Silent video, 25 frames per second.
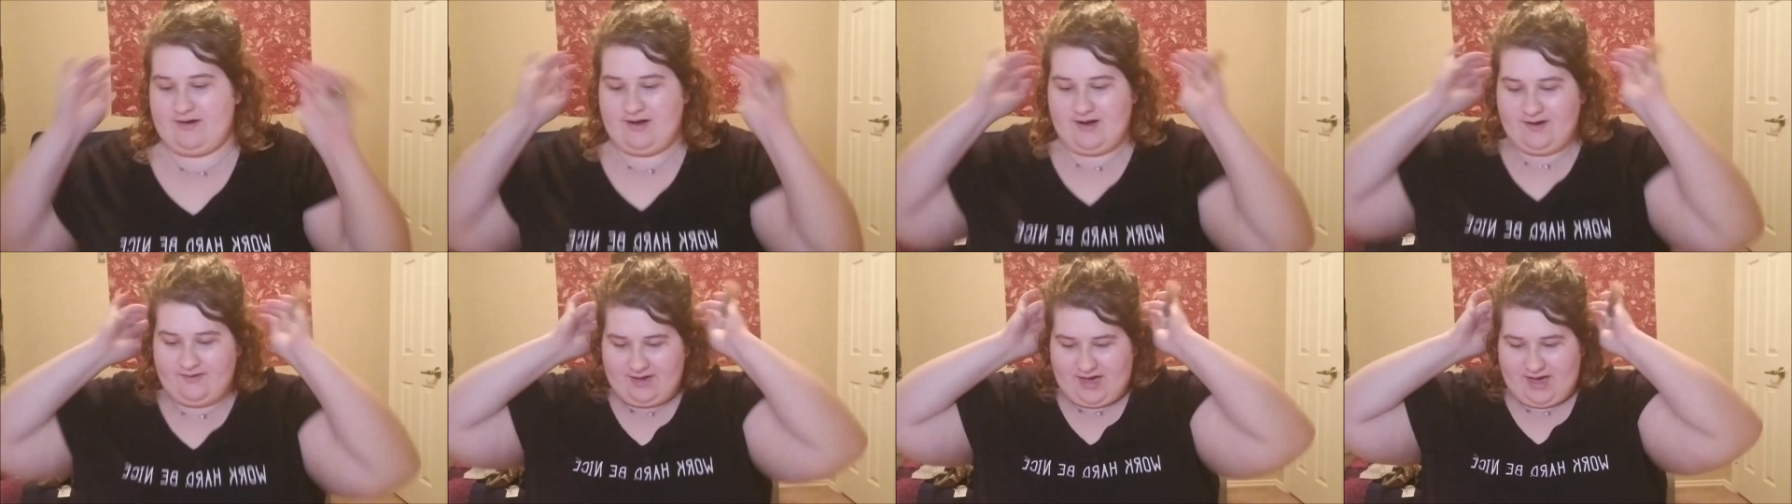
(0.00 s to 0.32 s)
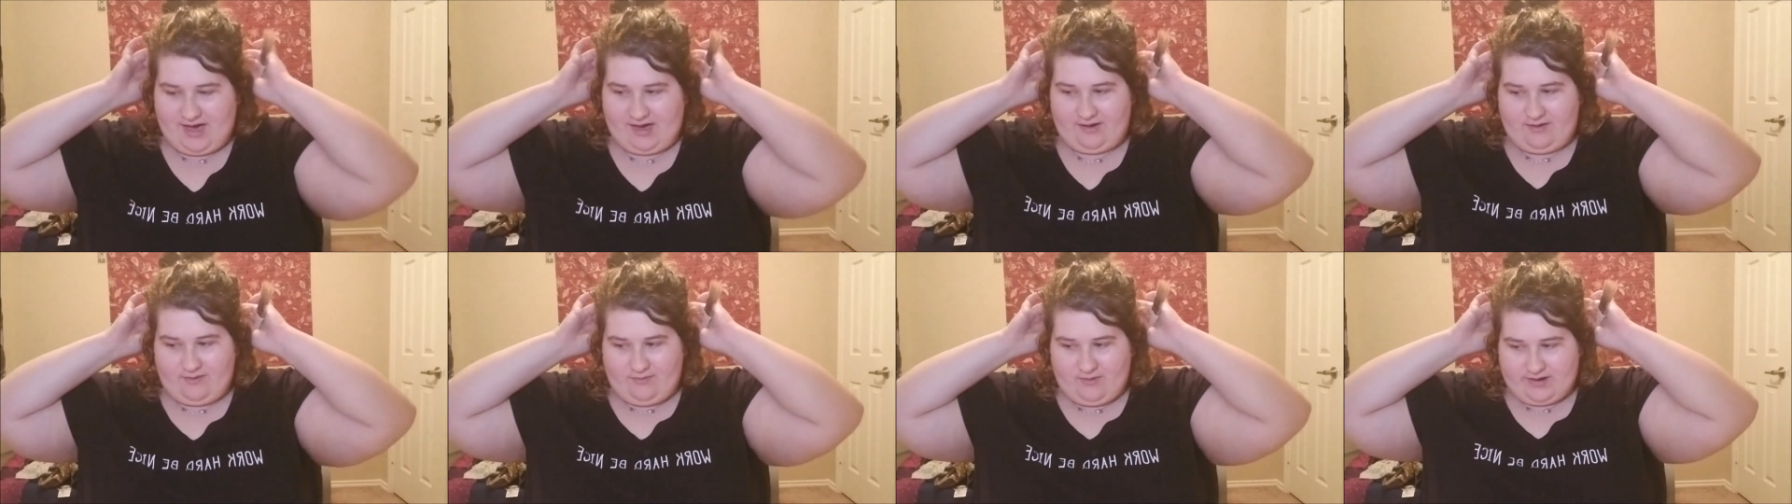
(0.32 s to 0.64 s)

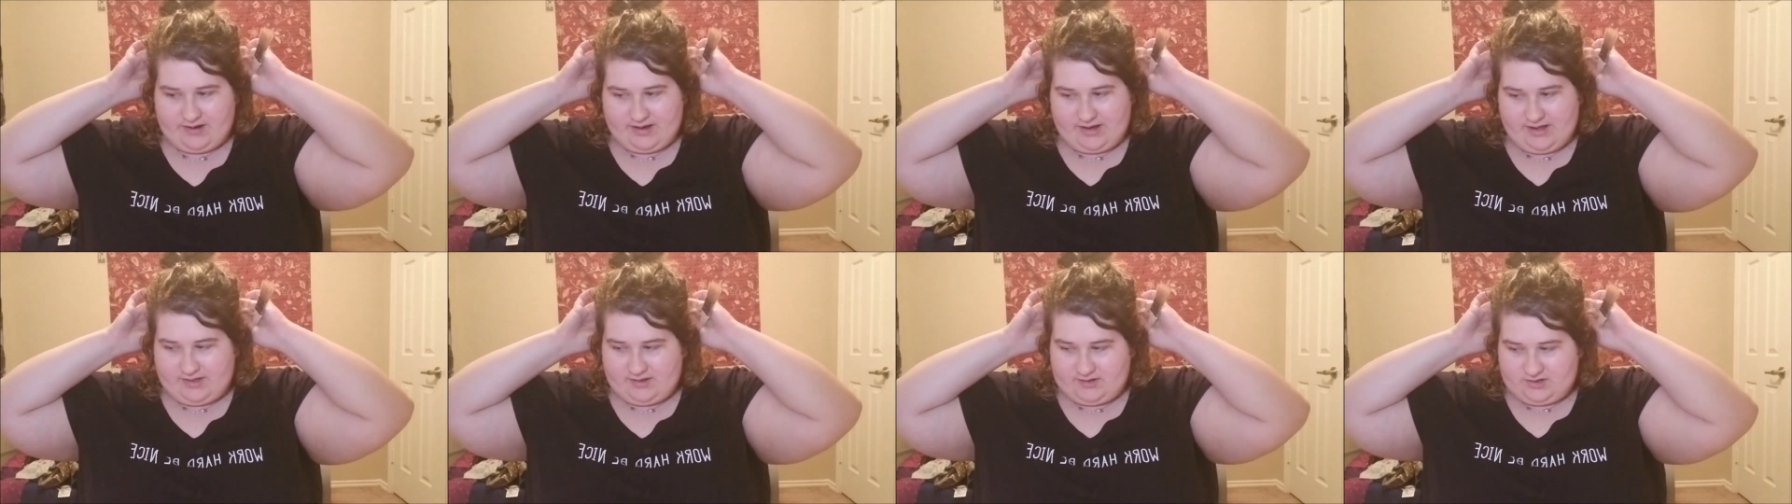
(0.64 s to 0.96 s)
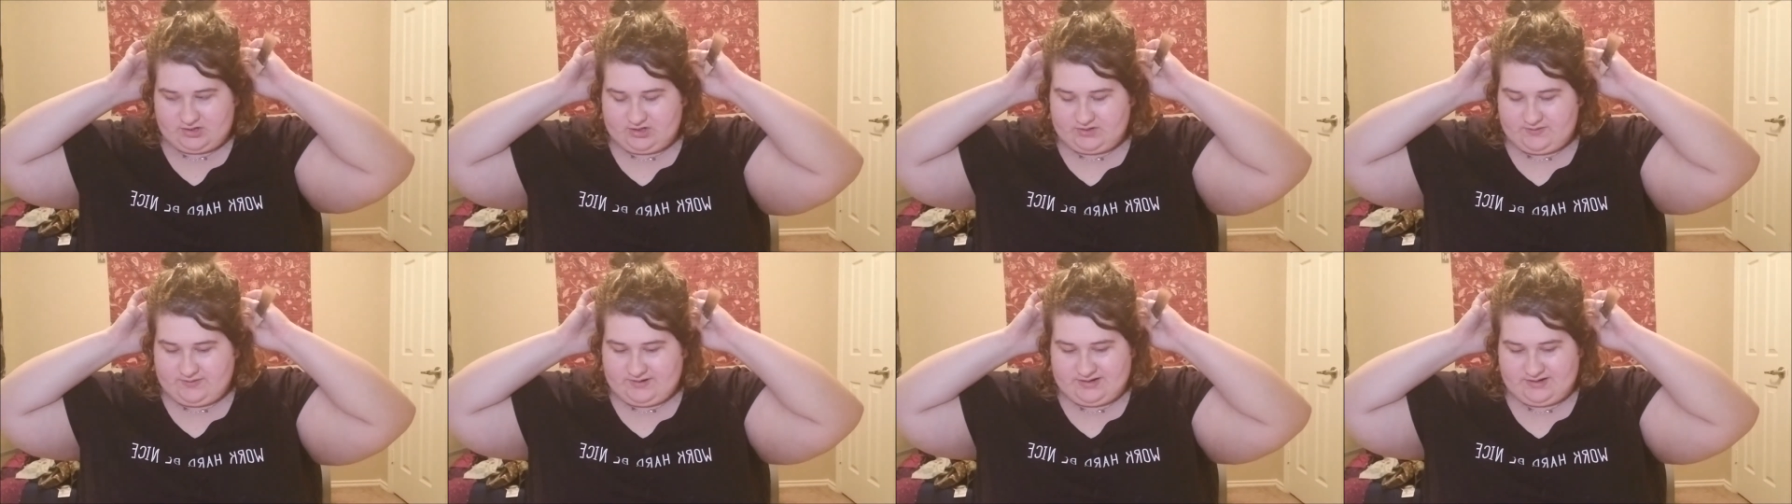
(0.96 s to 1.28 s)
Okay, what color
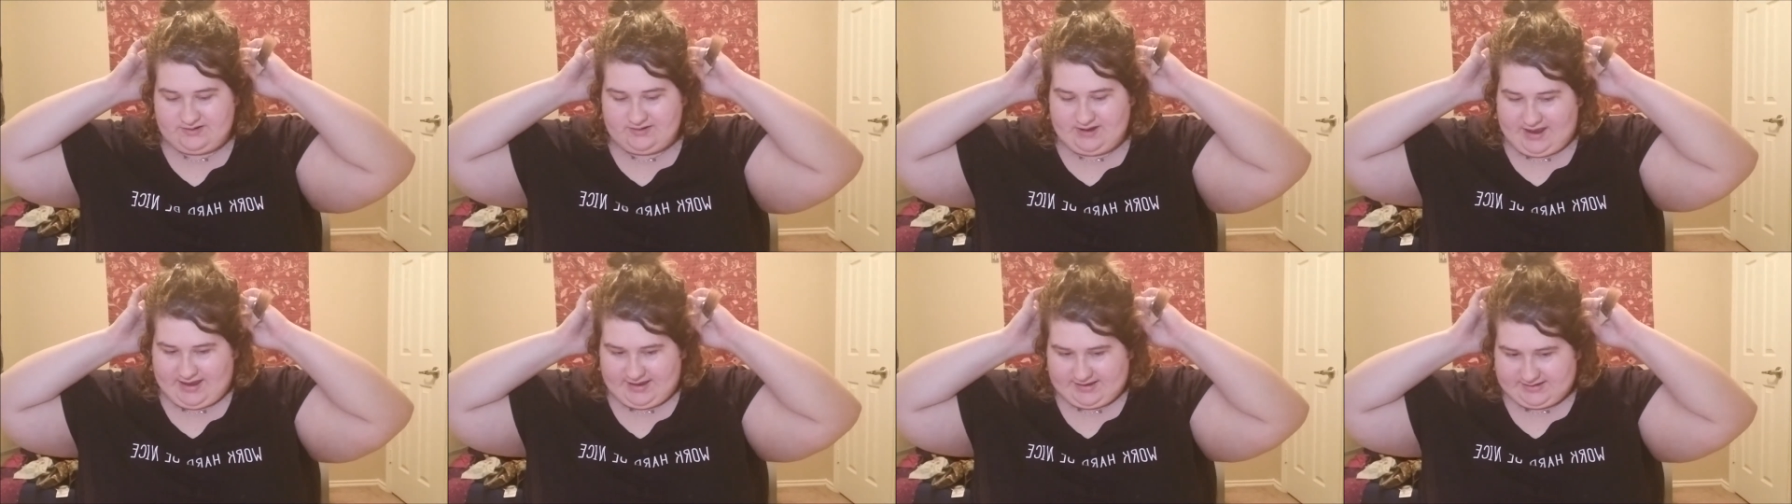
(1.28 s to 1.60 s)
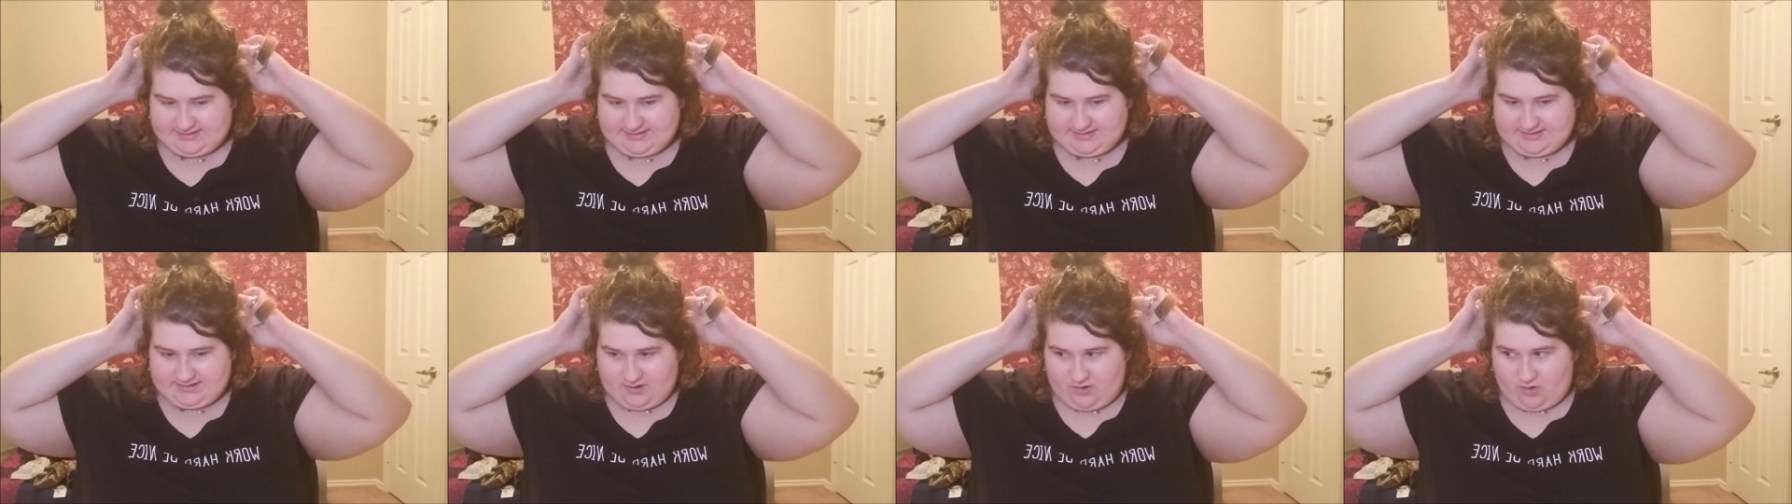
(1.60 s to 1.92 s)
should we do
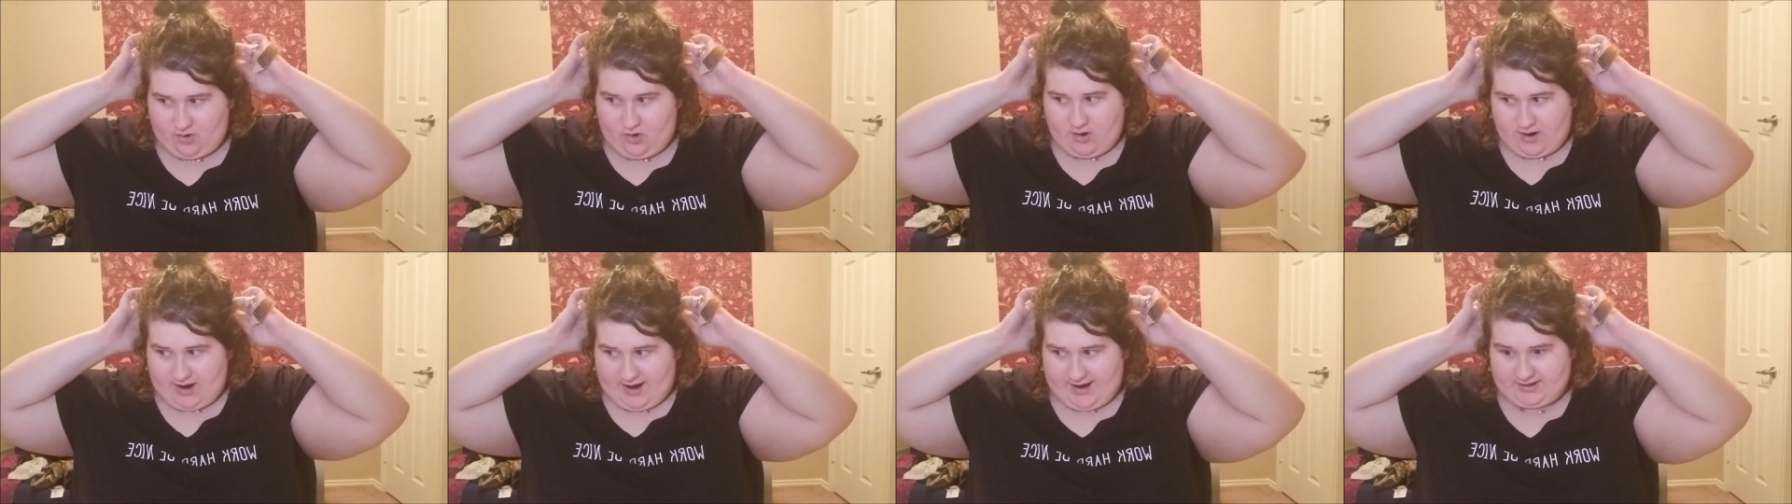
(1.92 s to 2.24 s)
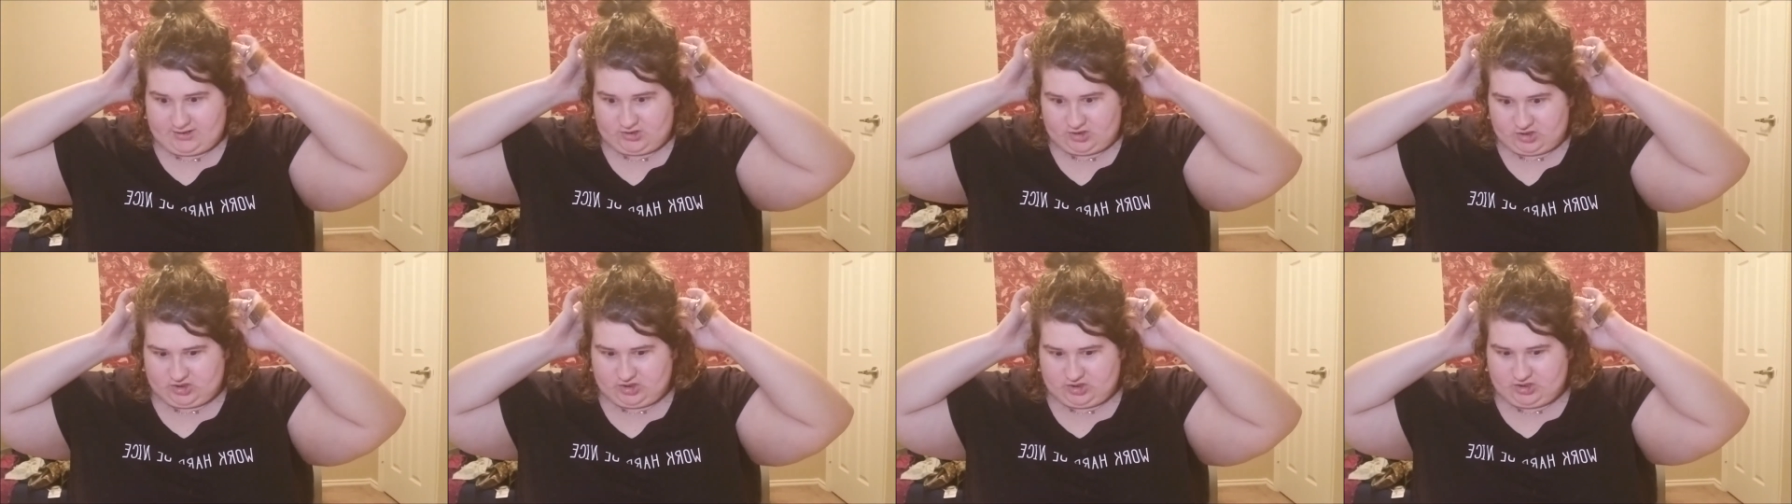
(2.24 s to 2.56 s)
next?
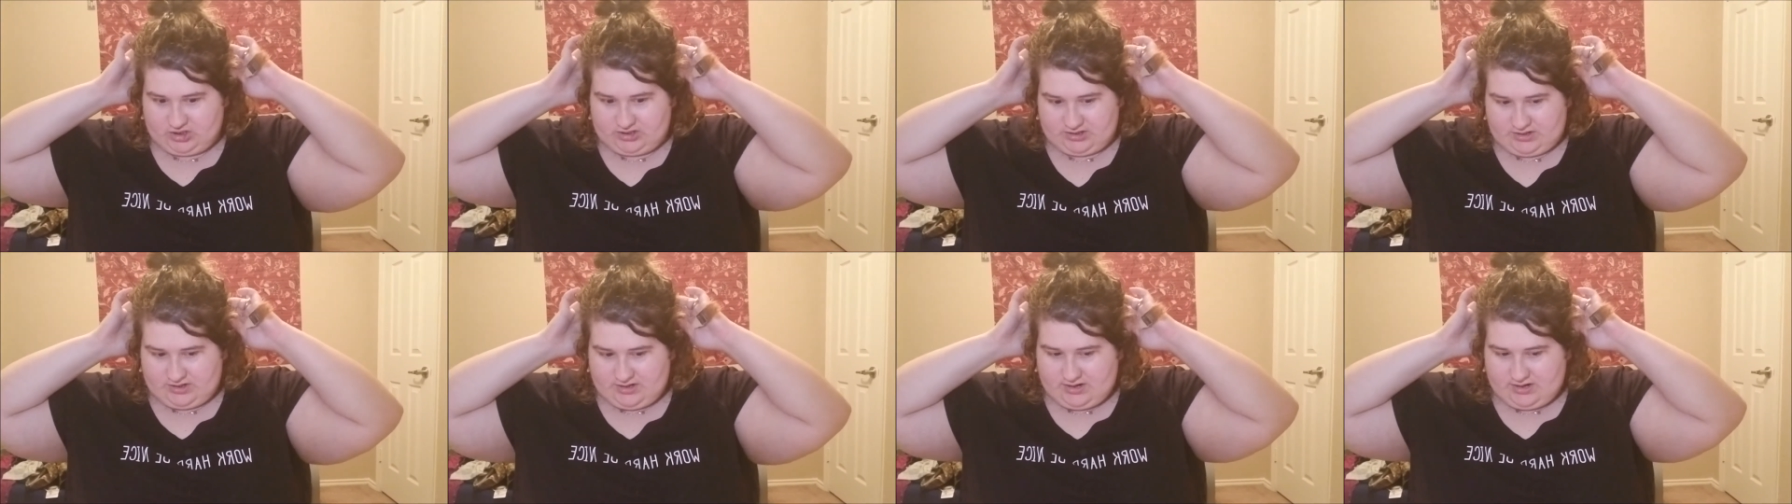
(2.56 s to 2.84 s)
Orange.